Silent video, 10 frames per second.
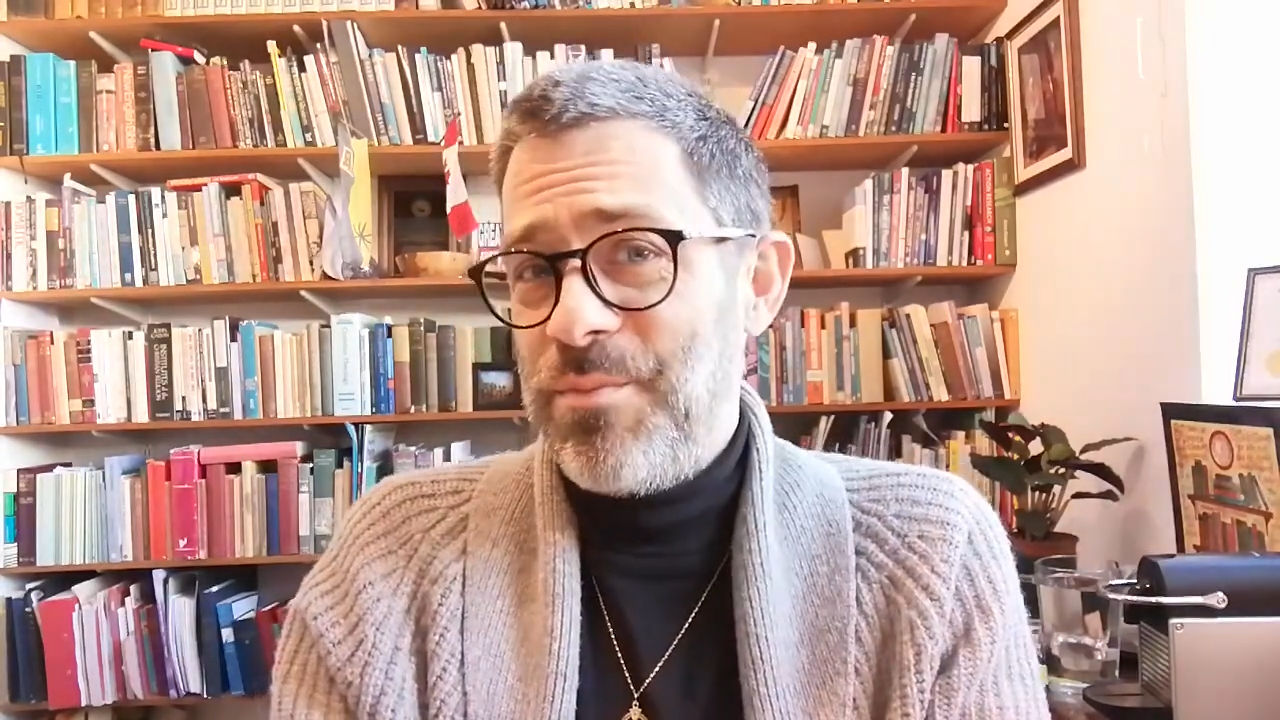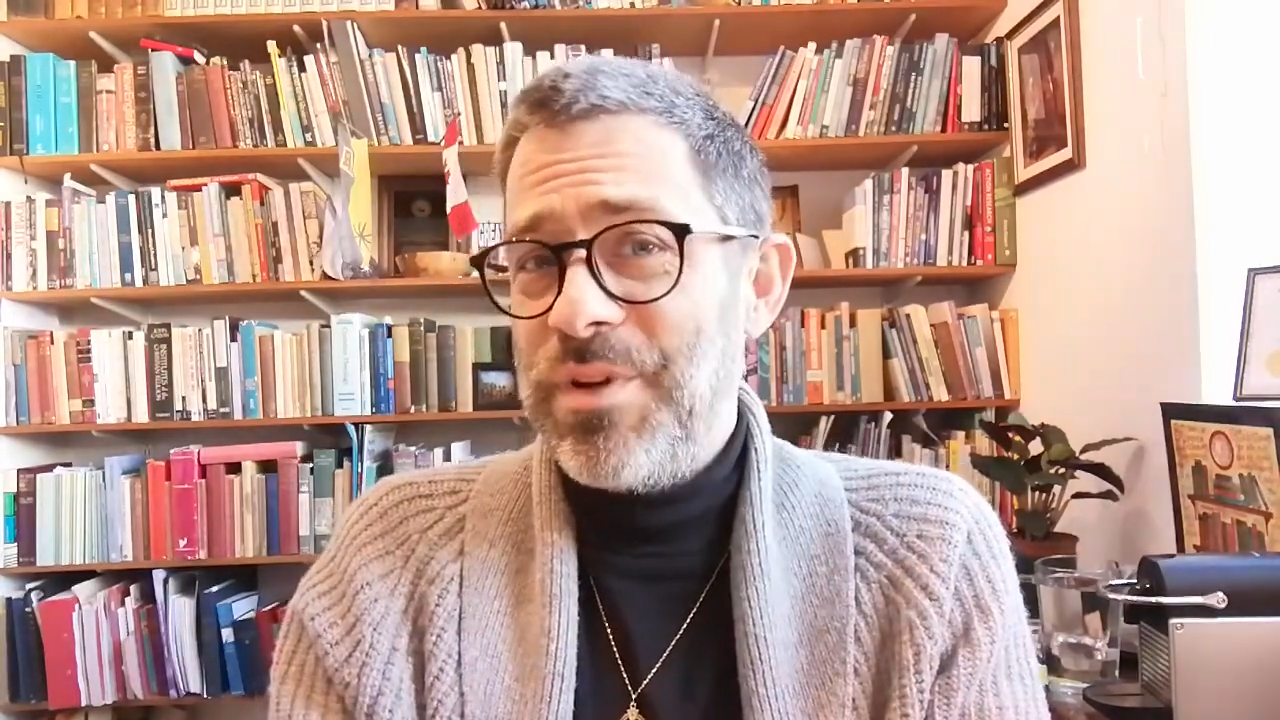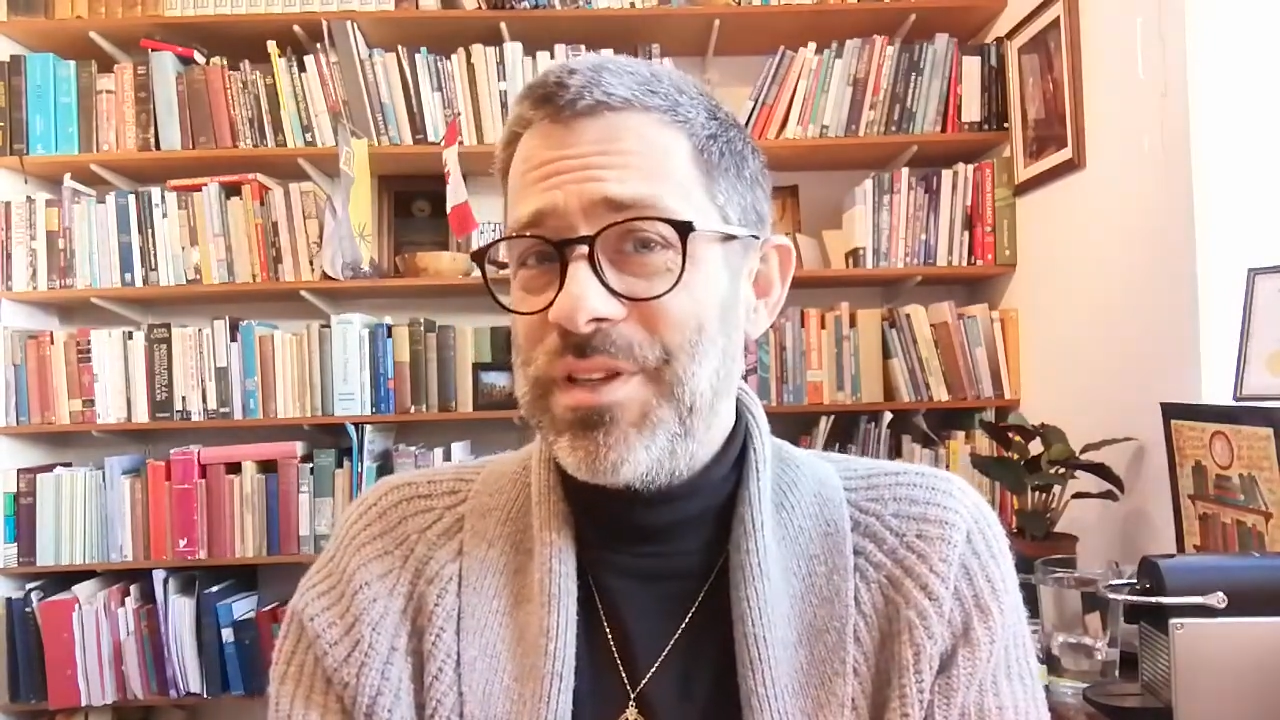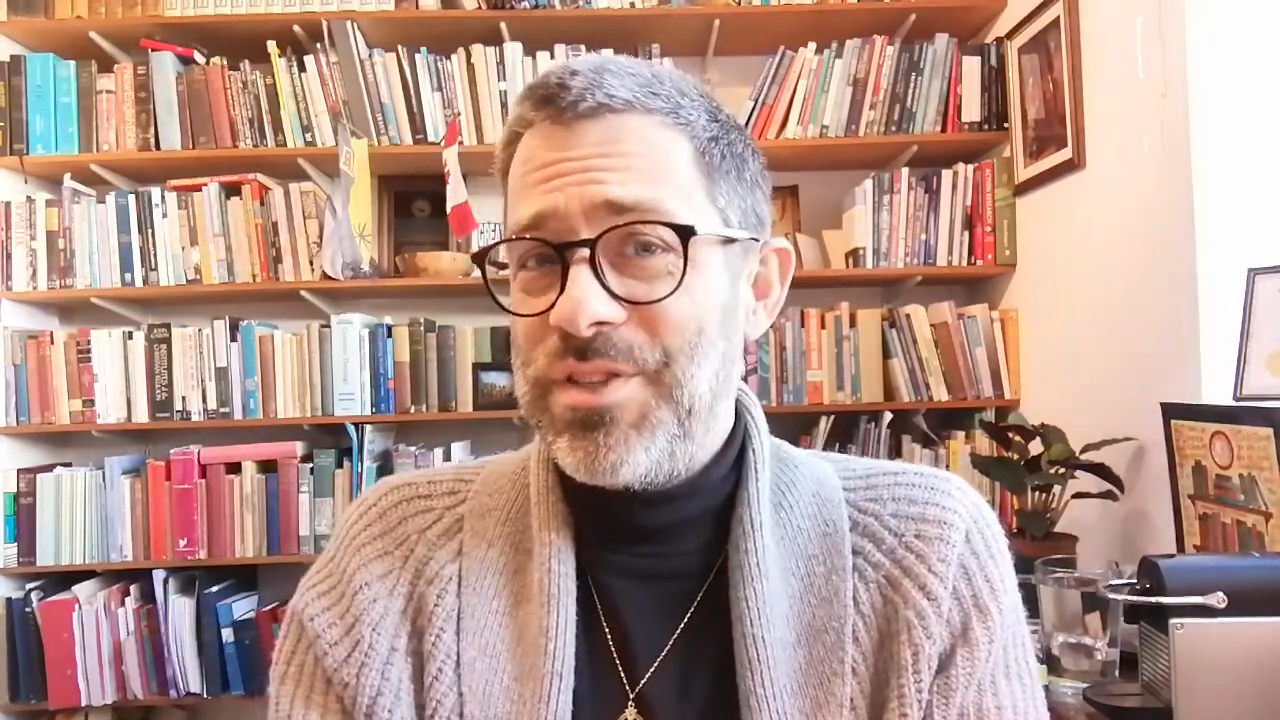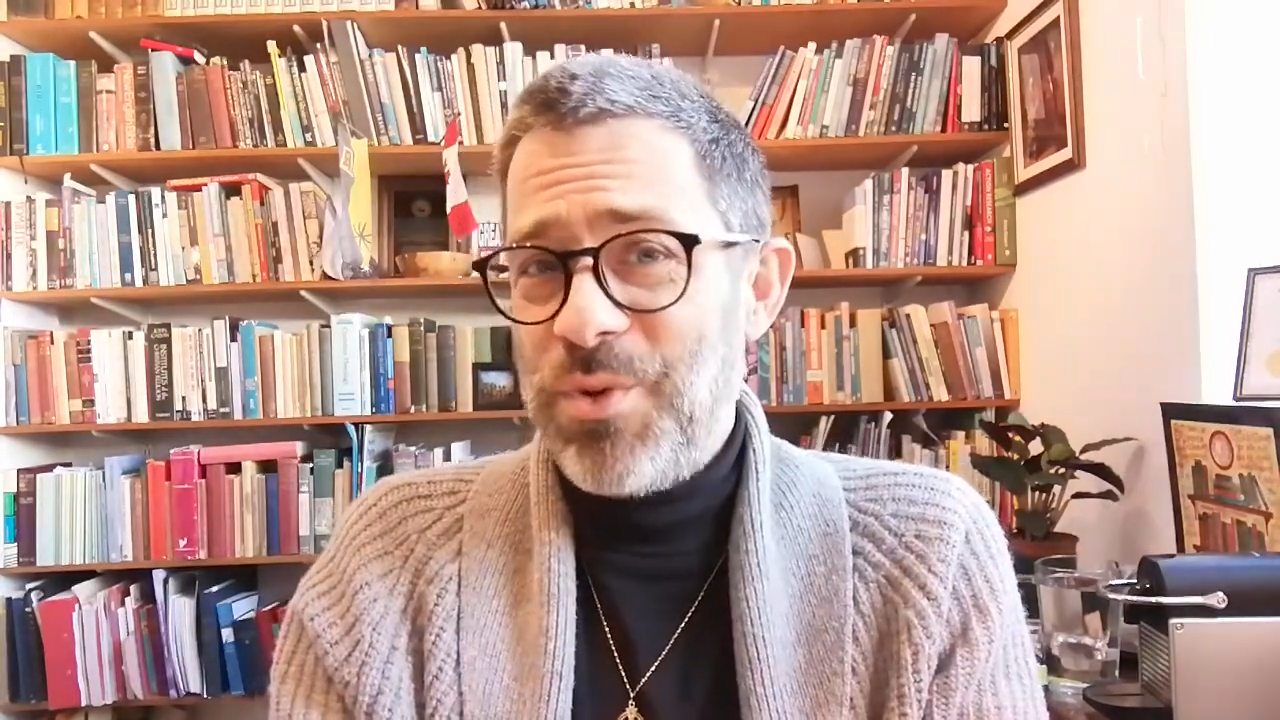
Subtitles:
was